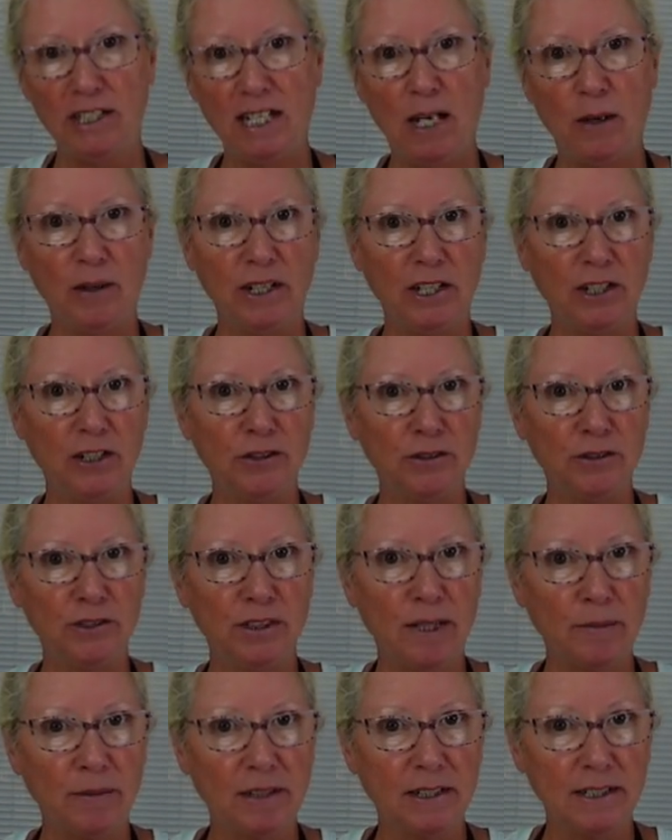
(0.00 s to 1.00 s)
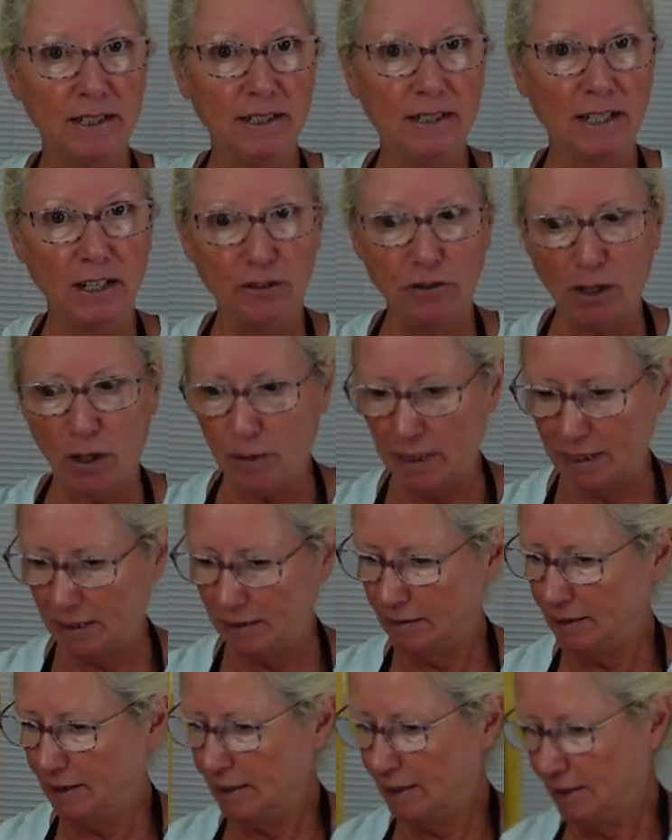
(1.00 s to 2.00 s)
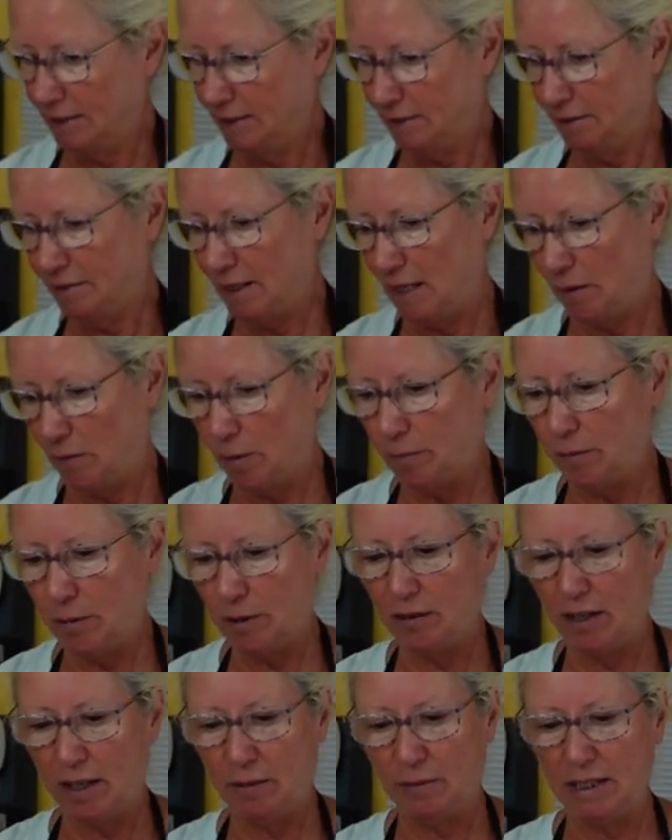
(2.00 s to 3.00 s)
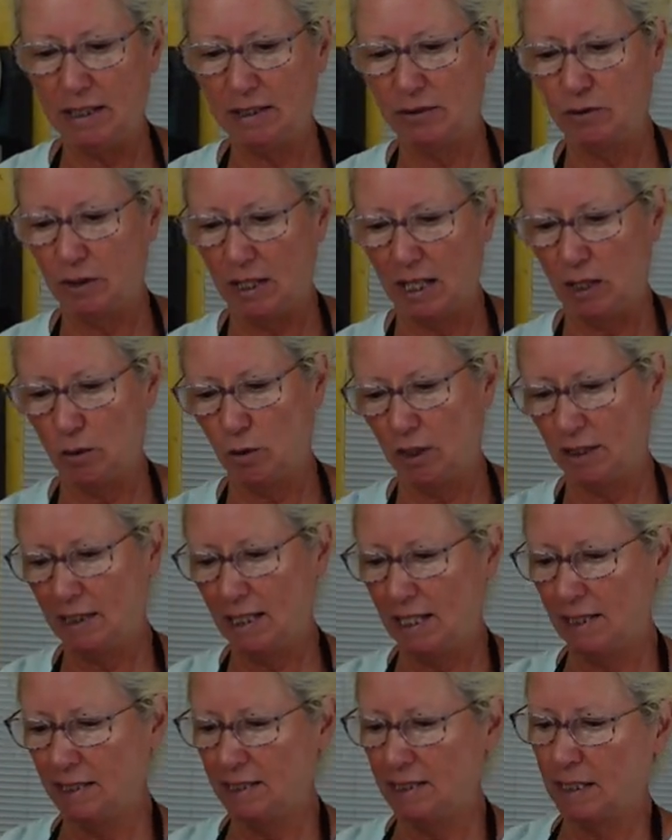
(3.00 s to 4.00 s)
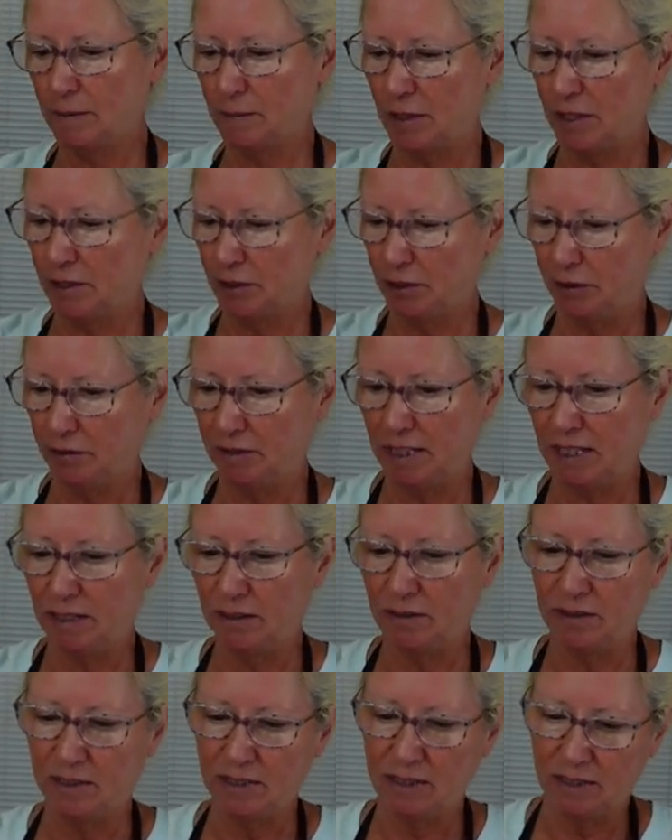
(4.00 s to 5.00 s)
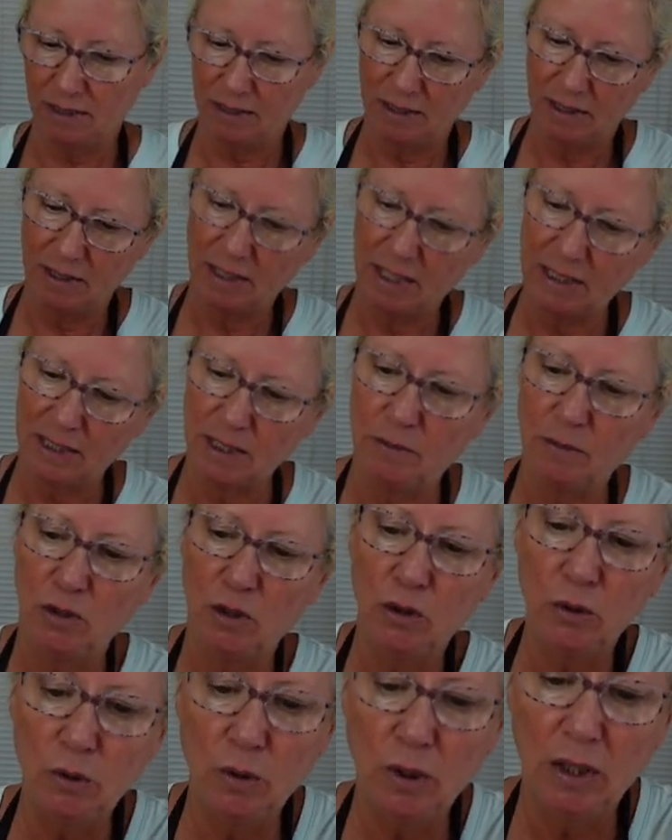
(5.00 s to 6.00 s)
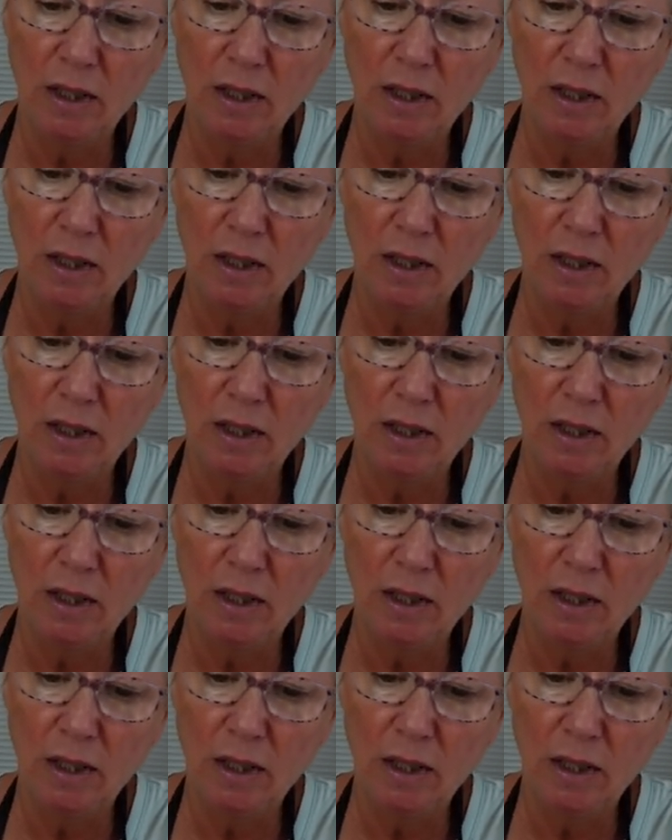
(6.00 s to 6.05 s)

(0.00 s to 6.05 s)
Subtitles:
how we can use some of this dichroic. That would be great. We can kind of work that into some other new videos. I got some new,